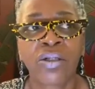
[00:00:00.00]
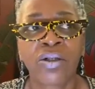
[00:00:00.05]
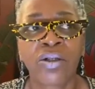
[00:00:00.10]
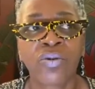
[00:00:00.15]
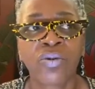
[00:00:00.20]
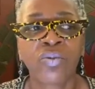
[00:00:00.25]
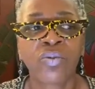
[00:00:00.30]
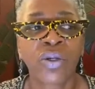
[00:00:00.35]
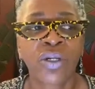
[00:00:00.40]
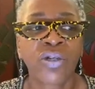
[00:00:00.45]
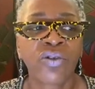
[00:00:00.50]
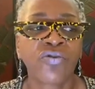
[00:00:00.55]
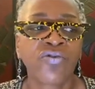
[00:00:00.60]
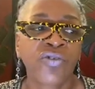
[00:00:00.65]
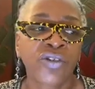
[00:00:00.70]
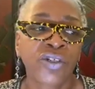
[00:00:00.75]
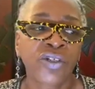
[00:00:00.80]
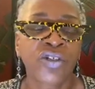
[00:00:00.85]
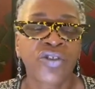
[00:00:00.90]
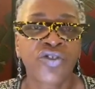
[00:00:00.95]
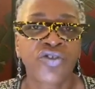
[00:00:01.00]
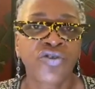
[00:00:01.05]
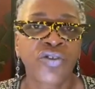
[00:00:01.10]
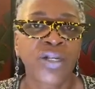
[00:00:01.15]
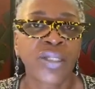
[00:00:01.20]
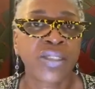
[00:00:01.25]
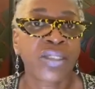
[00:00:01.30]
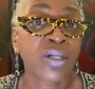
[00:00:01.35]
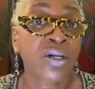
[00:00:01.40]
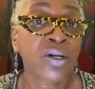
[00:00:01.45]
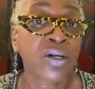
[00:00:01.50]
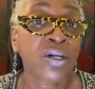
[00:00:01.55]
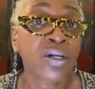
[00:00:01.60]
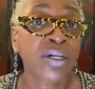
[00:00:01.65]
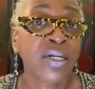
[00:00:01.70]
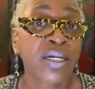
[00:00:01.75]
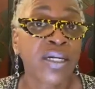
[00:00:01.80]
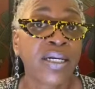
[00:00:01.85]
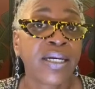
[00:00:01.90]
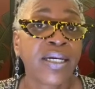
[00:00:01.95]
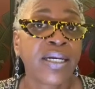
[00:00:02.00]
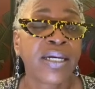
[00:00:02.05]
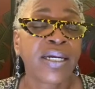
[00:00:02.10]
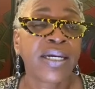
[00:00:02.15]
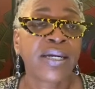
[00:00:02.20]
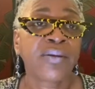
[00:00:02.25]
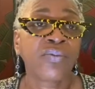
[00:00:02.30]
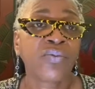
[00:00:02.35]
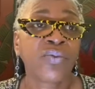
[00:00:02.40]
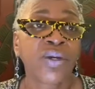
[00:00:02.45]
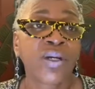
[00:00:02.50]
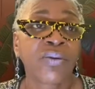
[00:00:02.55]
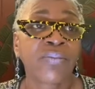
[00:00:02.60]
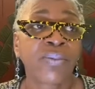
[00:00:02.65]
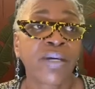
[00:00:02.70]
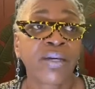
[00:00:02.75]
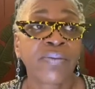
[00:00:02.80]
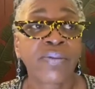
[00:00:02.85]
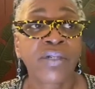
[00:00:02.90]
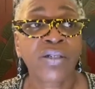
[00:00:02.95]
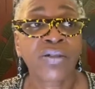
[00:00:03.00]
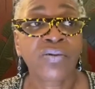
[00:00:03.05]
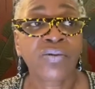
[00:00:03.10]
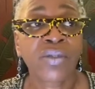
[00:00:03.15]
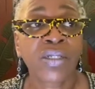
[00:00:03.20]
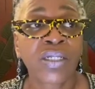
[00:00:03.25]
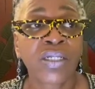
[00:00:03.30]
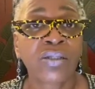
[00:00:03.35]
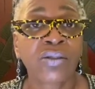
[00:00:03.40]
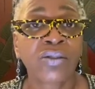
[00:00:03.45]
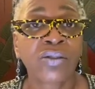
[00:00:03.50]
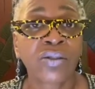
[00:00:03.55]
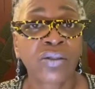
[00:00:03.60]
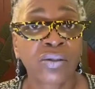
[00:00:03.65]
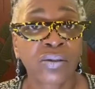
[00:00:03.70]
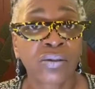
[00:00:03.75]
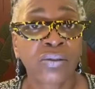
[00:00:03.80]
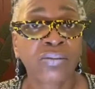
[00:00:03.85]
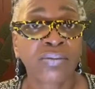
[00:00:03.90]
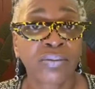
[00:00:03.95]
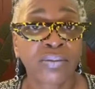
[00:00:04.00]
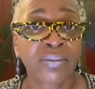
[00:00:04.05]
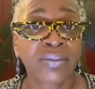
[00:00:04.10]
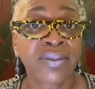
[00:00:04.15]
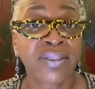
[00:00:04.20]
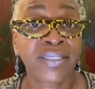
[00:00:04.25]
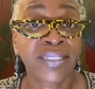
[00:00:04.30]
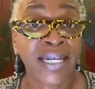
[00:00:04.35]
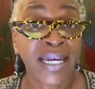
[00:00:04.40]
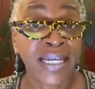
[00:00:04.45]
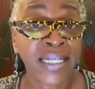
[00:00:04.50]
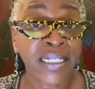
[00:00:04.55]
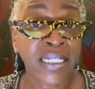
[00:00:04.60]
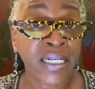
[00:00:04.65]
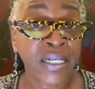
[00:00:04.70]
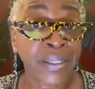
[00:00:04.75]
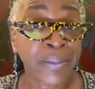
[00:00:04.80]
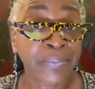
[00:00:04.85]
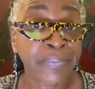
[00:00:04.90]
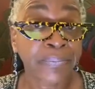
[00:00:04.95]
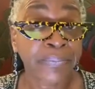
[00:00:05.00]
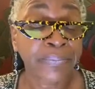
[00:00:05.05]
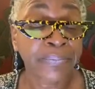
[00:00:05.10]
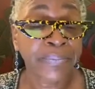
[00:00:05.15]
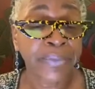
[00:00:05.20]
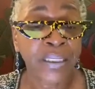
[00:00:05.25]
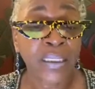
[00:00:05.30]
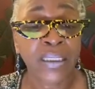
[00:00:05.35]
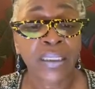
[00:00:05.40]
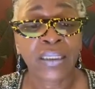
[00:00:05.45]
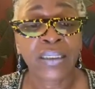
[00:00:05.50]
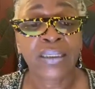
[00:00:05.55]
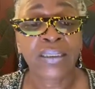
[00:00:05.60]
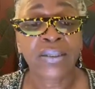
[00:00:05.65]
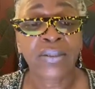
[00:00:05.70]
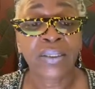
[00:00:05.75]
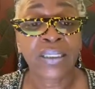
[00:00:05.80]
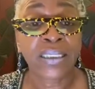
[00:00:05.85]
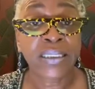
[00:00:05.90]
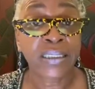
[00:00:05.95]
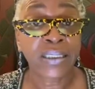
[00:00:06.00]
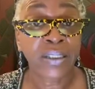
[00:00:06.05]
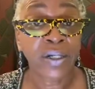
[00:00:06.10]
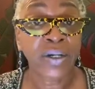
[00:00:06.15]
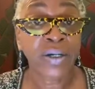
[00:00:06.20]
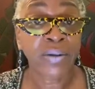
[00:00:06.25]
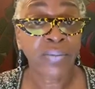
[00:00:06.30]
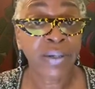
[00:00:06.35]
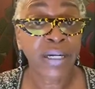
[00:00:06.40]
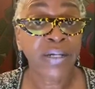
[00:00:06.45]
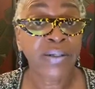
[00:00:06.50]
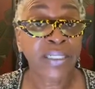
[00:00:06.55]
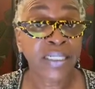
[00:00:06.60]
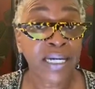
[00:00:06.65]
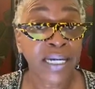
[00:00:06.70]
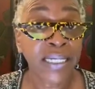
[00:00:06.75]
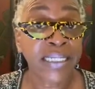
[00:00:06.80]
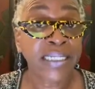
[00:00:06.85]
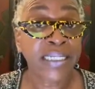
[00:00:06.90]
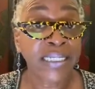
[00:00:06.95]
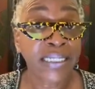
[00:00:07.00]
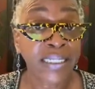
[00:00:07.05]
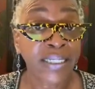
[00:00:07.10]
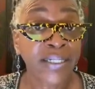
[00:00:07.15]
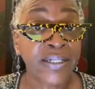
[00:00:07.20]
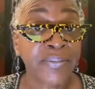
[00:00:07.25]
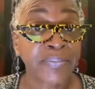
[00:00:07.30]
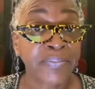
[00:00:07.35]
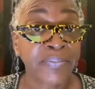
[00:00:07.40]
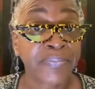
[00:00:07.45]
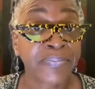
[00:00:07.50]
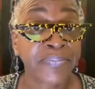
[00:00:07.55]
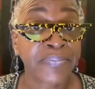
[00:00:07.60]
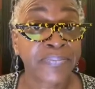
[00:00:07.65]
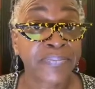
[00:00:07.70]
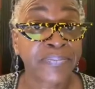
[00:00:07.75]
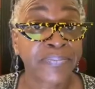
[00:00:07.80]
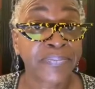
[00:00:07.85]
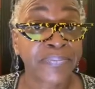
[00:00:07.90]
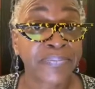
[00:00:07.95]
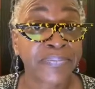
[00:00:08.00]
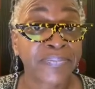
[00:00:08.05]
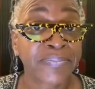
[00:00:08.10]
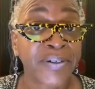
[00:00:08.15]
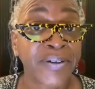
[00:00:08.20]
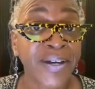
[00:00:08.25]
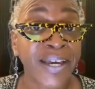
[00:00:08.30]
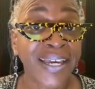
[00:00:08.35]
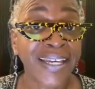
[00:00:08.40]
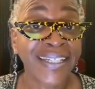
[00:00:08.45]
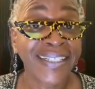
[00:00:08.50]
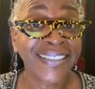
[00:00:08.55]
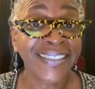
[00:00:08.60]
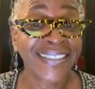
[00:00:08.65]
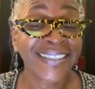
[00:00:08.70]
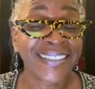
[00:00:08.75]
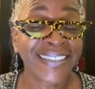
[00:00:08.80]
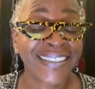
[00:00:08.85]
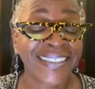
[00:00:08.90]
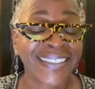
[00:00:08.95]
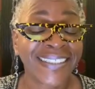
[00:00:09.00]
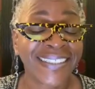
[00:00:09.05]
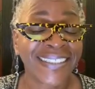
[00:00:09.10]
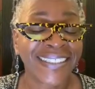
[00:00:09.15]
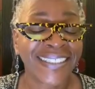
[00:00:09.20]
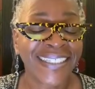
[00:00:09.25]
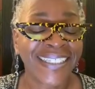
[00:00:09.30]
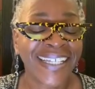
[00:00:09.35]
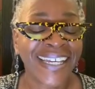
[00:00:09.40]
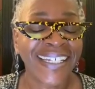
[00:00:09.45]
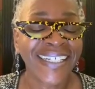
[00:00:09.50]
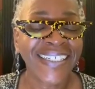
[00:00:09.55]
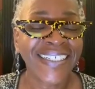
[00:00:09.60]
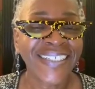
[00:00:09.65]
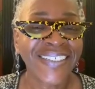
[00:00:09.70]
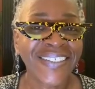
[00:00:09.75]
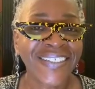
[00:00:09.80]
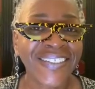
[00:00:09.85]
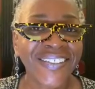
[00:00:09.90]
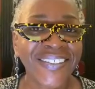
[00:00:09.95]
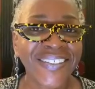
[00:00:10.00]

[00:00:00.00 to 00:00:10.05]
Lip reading: where you feel your strengths are and where maybe you need to tighten up. So let's talk about tightening up. Okay? Thank you.